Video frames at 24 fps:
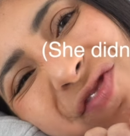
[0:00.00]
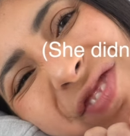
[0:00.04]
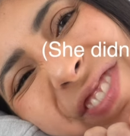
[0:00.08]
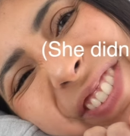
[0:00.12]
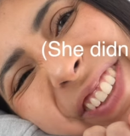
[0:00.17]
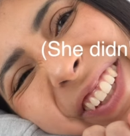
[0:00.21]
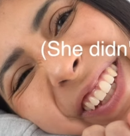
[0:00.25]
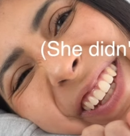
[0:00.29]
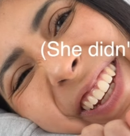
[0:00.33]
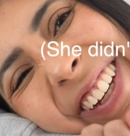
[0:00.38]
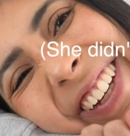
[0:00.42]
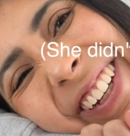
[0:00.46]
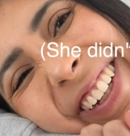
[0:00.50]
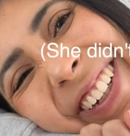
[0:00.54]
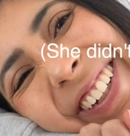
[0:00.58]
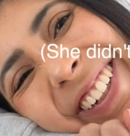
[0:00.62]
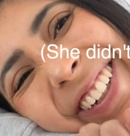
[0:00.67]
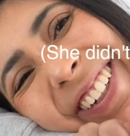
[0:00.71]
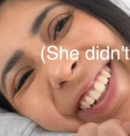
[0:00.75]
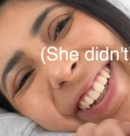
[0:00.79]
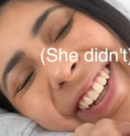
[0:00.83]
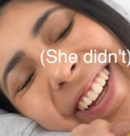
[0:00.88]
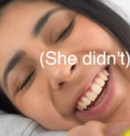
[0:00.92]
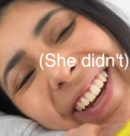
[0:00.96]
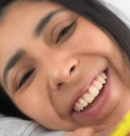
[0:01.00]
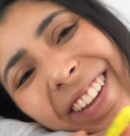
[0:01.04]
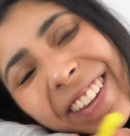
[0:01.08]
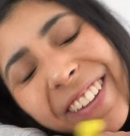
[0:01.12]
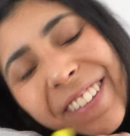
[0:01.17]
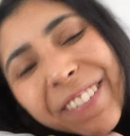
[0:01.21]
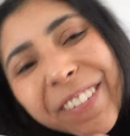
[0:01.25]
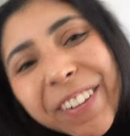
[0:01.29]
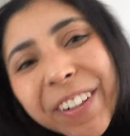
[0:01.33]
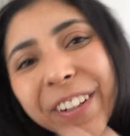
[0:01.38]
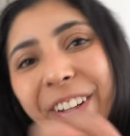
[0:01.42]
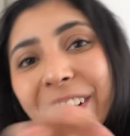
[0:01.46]
Yeah, I
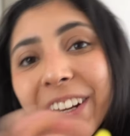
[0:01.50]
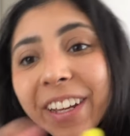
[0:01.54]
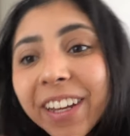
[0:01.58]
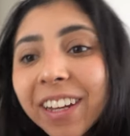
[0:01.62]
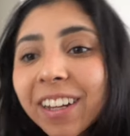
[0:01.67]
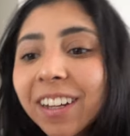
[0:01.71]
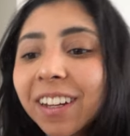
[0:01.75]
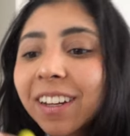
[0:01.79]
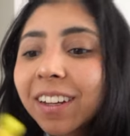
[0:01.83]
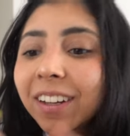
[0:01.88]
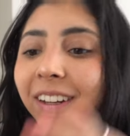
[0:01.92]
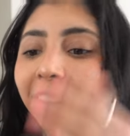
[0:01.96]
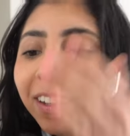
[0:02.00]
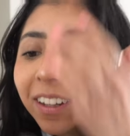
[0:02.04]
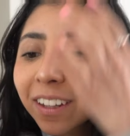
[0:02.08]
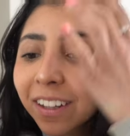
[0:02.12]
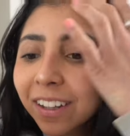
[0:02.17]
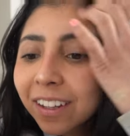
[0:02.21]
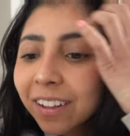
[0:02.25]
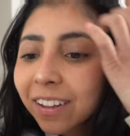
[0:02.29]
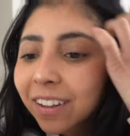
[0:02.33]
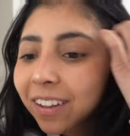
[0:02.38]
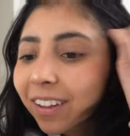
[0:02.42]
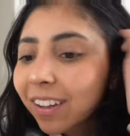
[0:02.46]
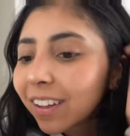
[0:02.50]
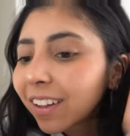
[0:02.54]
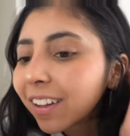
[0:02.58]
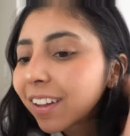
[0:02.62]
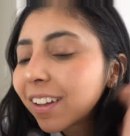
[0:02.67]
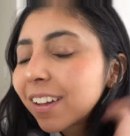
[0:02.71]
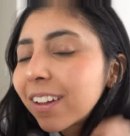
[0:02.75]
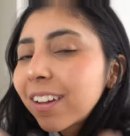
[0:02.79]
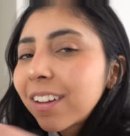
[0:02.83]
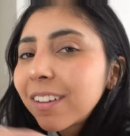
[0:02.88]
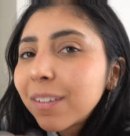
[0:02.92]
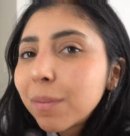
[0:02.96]
think we're gonna
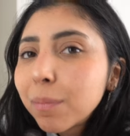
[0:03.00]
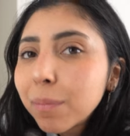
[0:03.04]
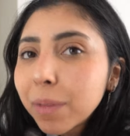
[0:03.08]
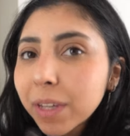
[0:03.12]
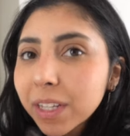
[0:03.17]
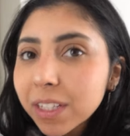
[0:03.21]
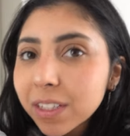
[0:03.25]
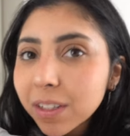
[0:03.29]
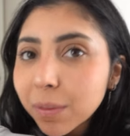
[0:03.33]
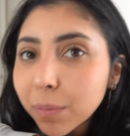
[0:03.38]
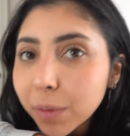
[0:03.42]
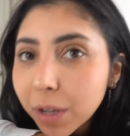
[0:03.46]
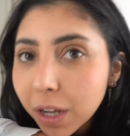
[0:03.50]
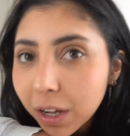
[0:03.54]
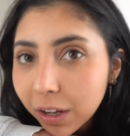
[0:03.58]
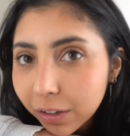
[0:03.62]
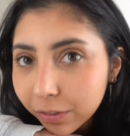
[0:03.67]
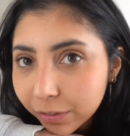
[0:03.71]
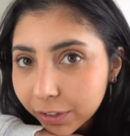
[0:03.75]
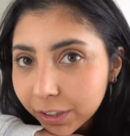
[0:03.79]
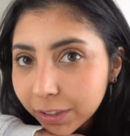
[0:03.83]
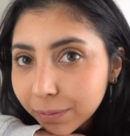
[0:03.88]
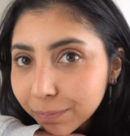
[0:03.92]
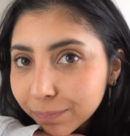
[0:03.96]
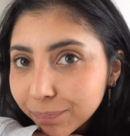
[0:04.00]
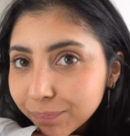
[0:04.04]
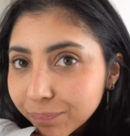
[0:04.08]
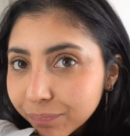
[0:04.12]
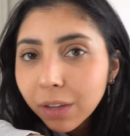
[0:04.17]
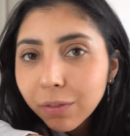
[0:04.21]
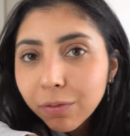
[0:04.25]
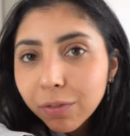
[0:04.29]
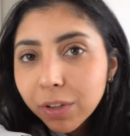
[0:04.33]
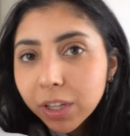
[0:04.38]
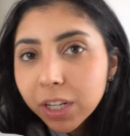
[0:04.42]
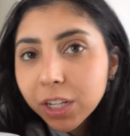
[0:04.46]
make some coffee
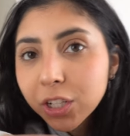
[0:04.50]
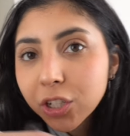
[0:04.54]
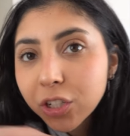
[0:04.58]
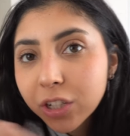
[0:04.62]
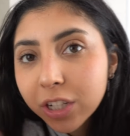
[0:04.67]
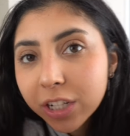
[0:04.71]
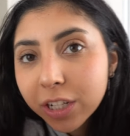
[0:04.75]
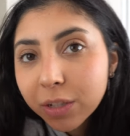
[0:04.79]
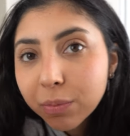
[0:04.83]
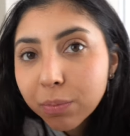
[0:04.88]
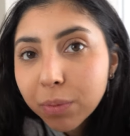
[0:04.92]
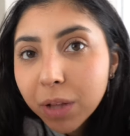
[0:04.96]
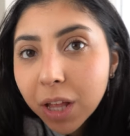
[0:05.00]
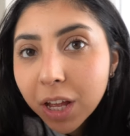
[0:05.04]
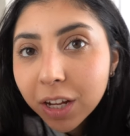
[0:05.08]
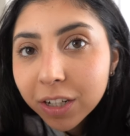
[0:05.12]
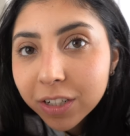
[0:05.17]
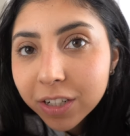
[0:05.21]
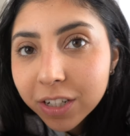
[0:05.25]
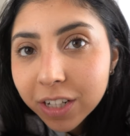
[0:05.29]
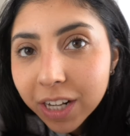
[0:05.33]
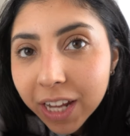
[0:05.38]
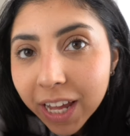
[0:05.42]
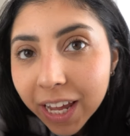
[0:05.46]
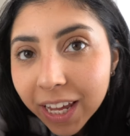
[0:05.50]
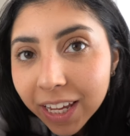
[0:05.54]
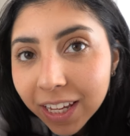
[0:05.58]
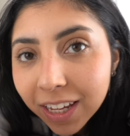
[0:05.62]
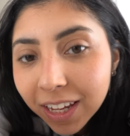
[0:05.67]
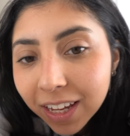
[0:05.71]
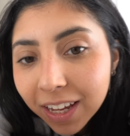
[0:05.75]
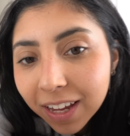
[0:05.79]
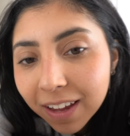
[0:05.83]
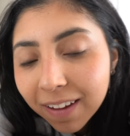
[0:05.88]
and finish this vlog today.